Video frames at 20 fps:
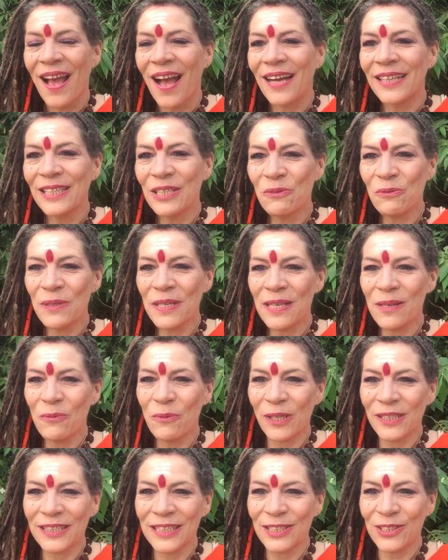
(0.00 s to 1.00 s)
And he will,
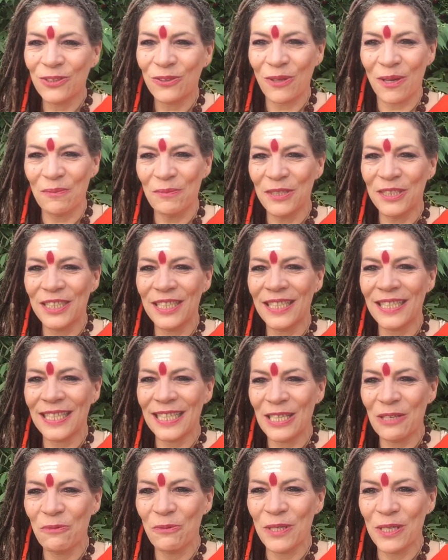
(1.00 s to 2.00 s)
what is Swamiji?
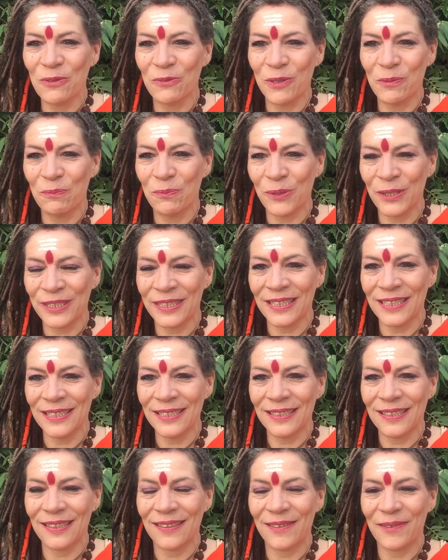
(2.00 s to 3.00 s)
He will
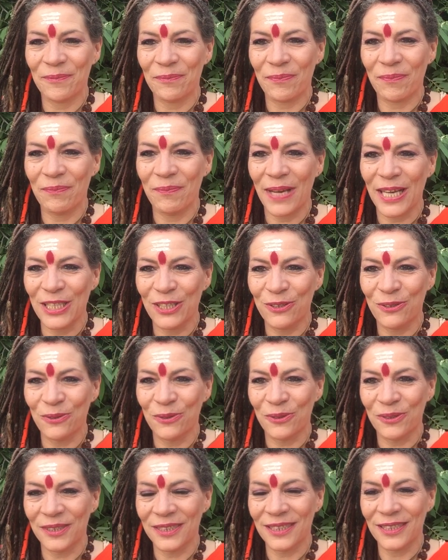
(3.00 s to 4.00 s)
represent my
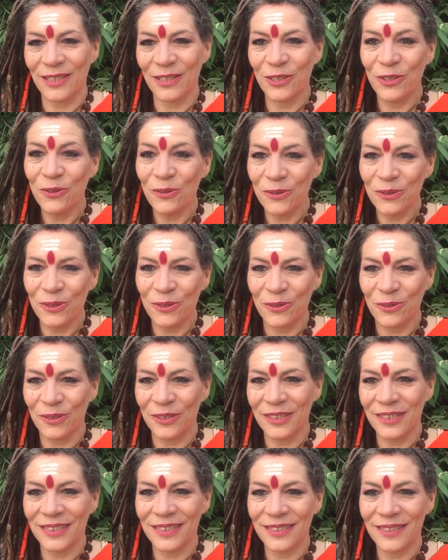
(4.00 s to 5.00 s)
source, your
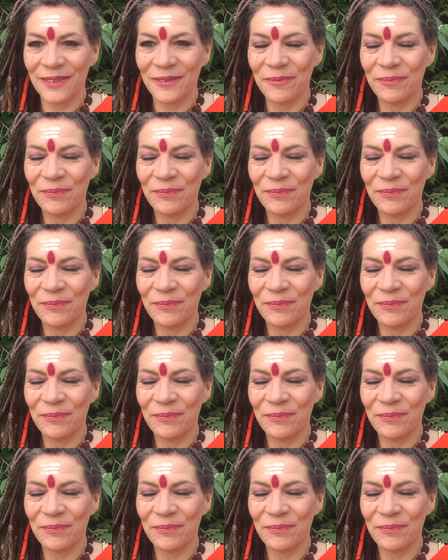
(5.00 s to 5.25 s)
source.